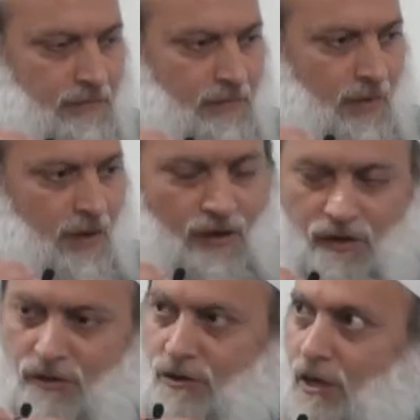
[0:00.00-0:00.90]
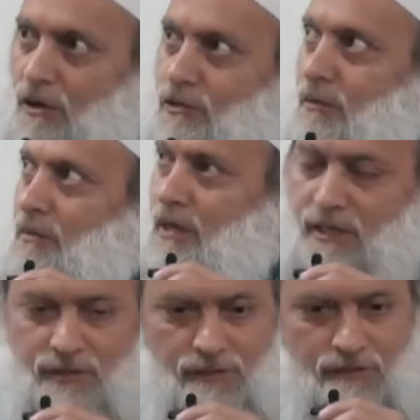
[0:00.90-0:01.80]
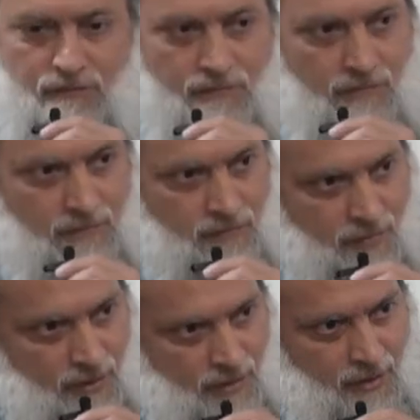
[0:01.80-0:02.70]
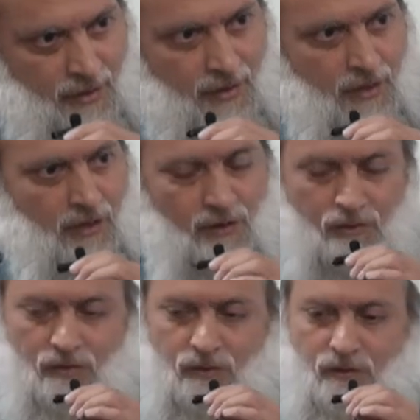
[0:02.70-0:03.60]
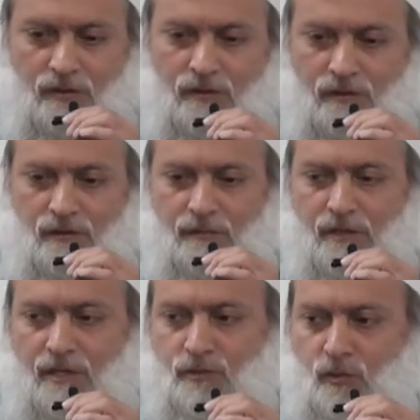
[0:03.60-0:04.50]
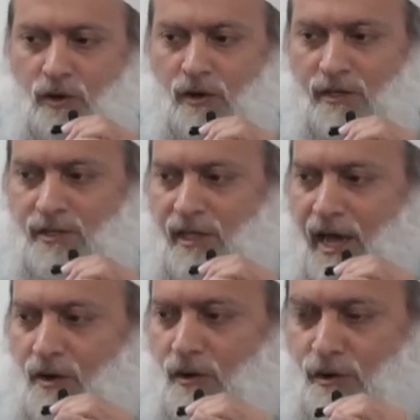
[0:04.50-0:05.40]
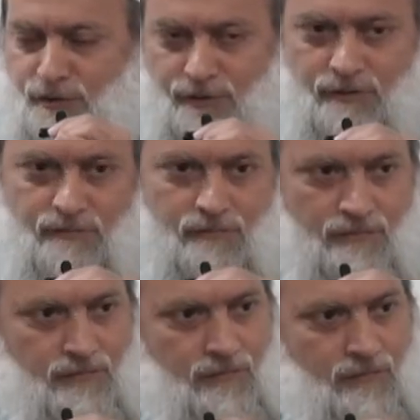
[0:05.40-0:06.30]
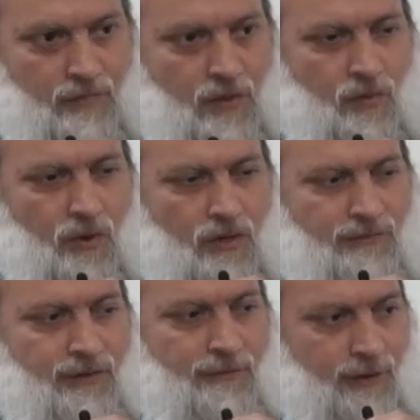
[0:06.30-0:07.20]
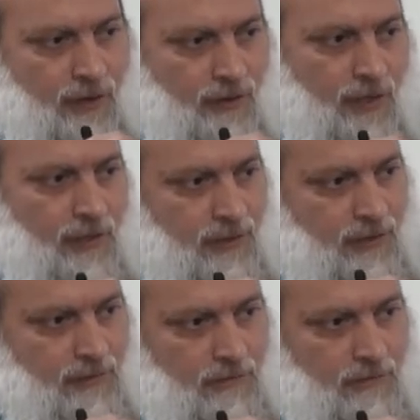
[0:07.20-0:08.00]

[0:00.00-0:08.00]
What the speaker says: You know, you go someplace, you know, I mean, this world is Darul Huzn, the world of difficulties,